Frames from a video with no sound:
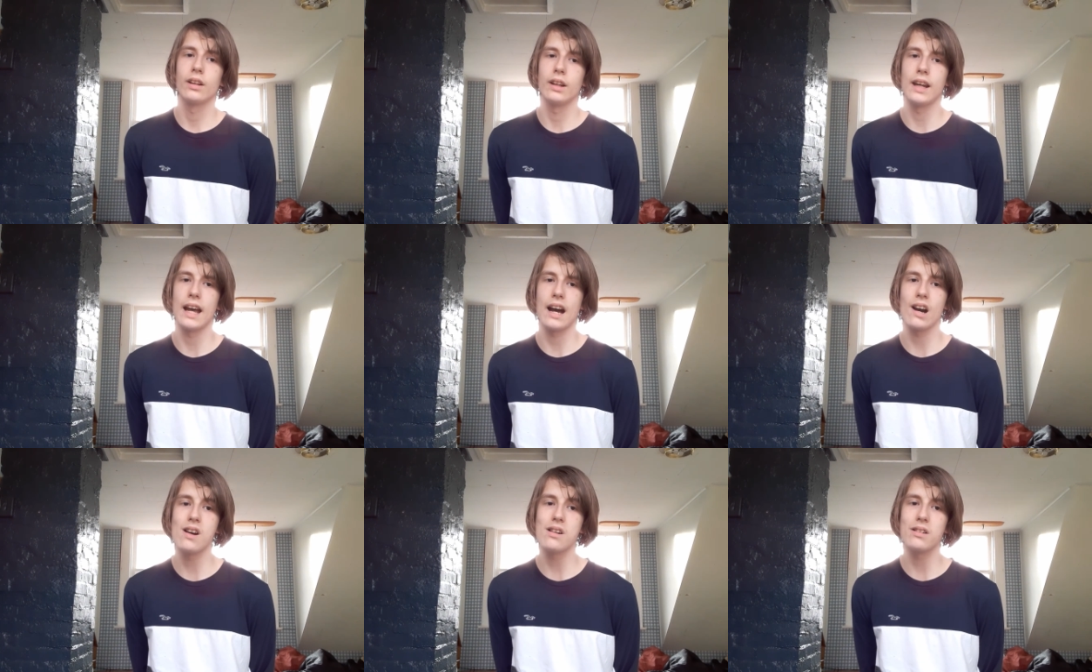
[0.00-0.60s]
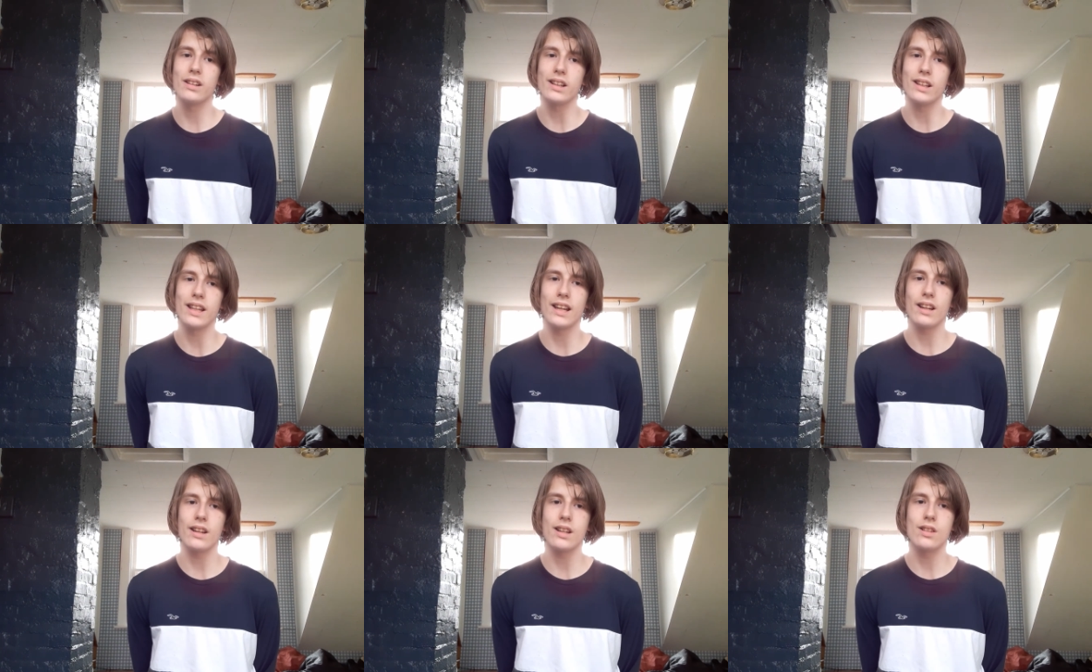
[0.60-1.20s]
now I'm going to
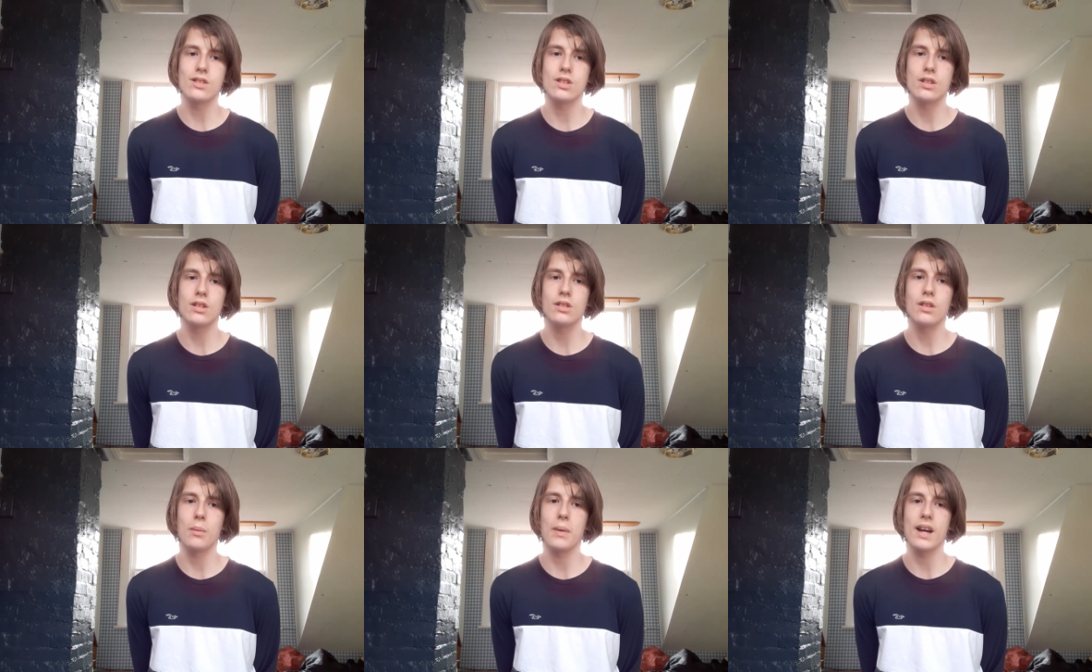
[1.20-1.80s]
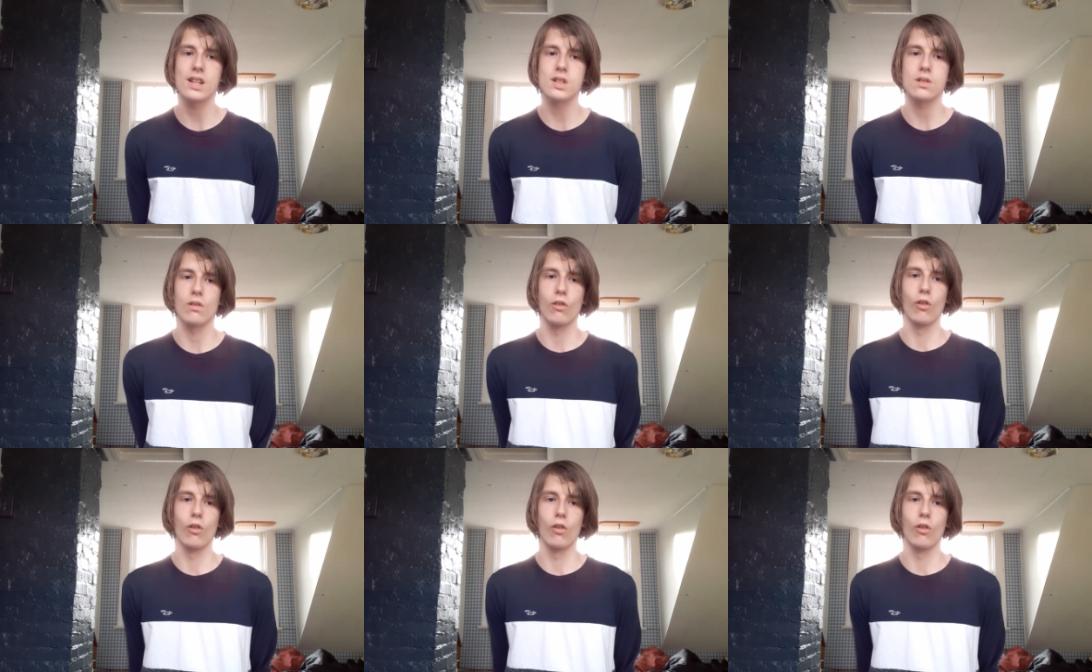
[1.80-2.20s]
get into the best